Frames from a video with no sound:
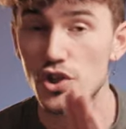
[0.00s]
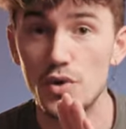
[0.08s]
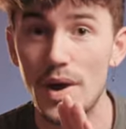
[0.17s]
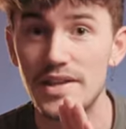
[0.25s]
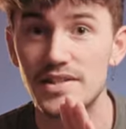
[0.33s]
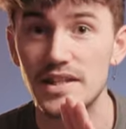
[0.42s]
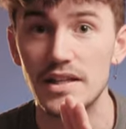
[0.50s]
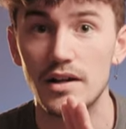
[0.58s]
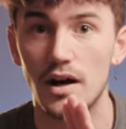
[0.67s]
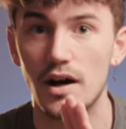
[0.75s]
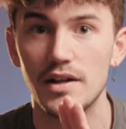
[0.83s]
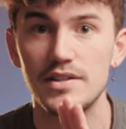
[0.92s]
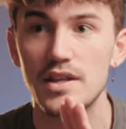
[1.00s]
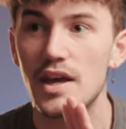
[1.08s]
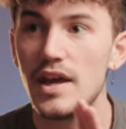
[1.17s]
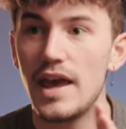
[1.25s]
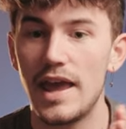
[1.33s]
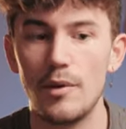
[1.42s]
new SD card,
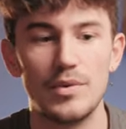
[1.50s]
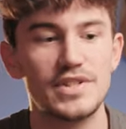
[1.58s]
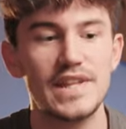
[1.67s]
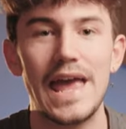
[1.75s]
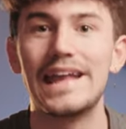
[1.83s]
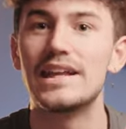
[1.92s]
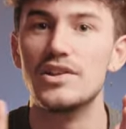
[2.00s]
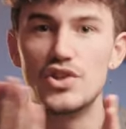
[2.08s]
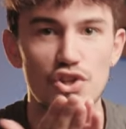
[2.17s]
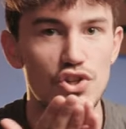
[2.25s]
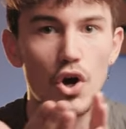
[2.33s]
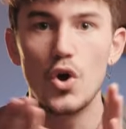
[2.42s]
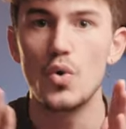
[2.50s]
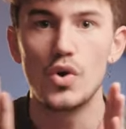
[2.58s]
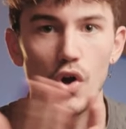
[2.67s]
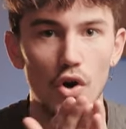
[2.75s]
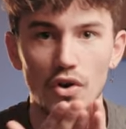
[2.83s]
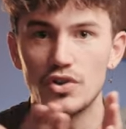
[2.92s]
it was taking so
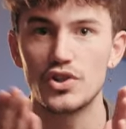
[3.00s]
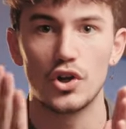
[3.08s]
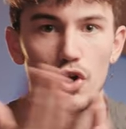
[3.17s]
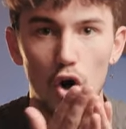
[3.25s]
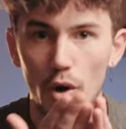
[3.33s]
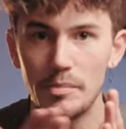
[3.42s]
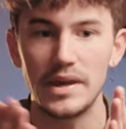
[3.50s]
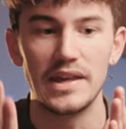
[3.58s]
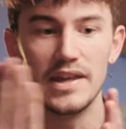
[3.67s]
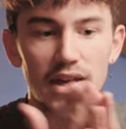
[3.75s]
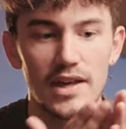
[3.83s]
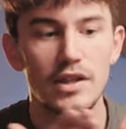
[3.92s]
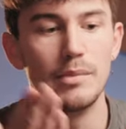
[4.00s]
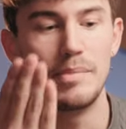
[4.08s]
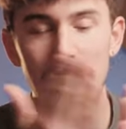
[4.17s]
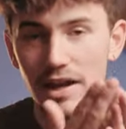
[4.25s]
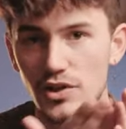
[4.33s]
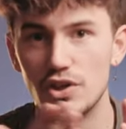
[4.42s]
long to copy the
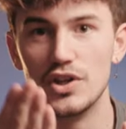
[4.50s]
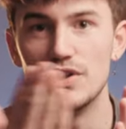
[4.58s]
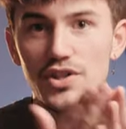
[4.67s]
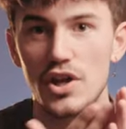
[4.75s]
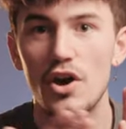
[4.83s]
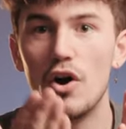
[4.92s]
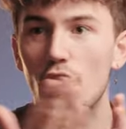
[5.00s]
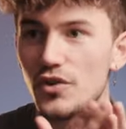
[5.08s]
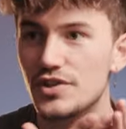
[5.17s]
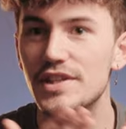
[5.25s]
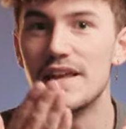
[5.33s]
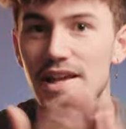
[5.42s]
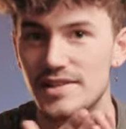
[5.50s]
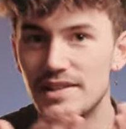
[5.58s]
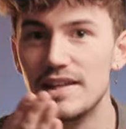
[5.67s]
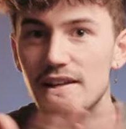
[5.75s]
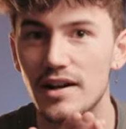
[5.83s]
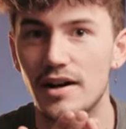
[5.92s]
pictures onto the
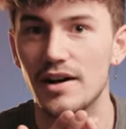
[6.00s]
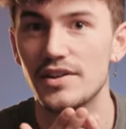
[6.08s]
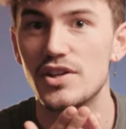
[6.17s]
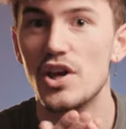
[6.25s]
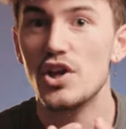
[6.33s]
SD card.